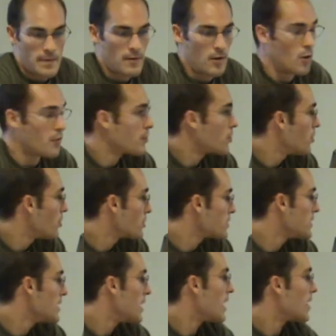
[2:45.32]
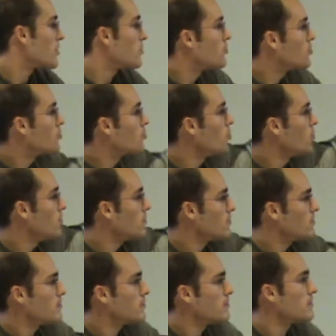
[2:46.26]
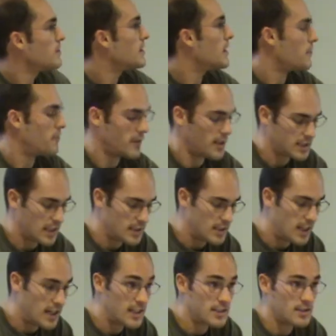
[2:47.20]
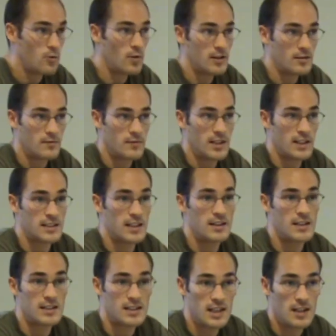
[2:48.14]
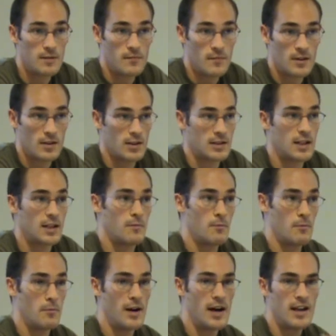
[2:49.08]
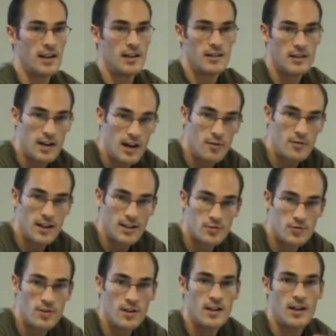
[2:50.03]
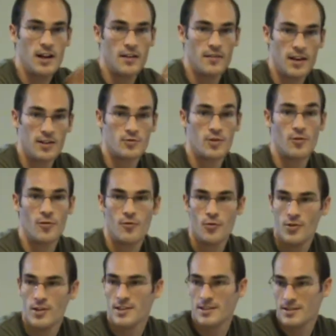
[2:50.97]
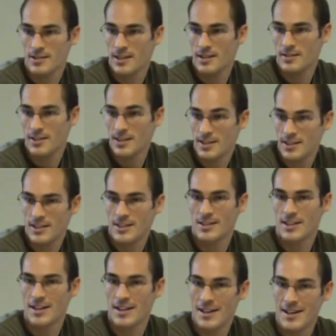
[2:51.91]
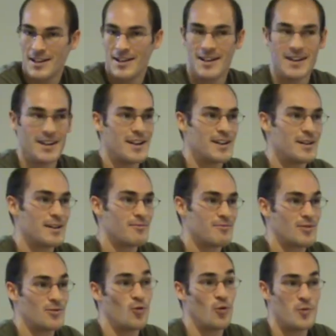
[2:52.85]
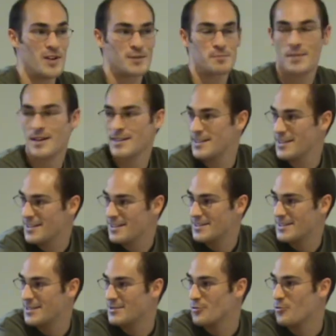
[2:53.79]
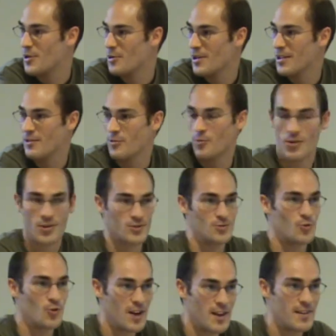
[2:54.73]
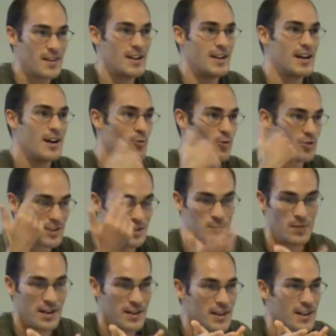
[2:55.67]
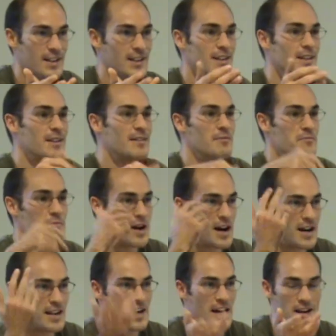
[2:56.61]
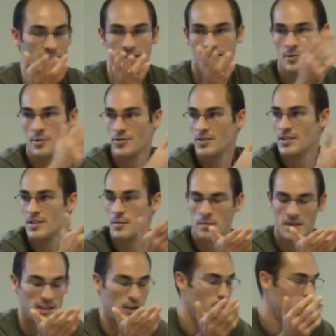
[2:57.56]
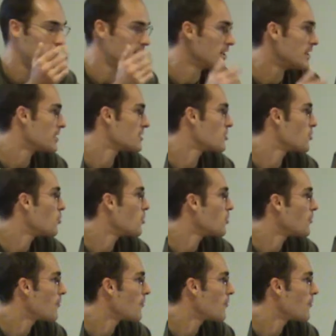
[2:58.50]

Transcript: Of course, there are 2, the first and the last one, that are the same, that my own answer and the answer of Fluid. This is could be expected, since we worked together, I was painting my ideas about interpretability and so on.